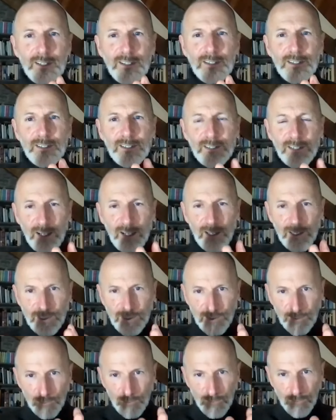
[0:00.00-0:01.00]
starts
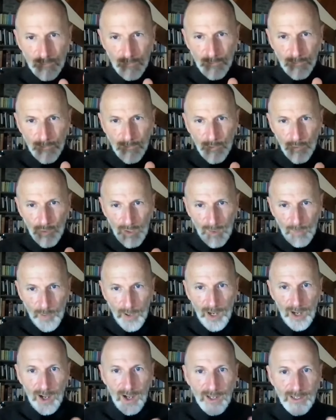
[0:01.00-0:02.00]
to fall
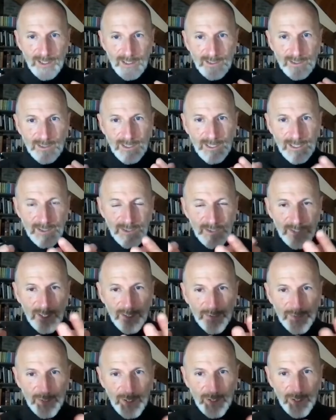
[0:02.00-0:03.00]
apart and
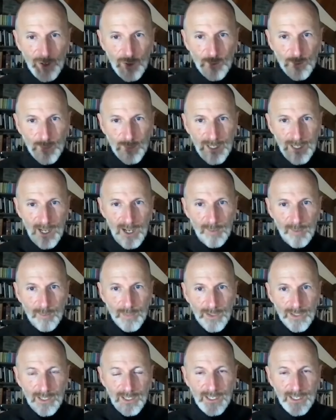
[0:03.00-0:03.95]
starts to open up.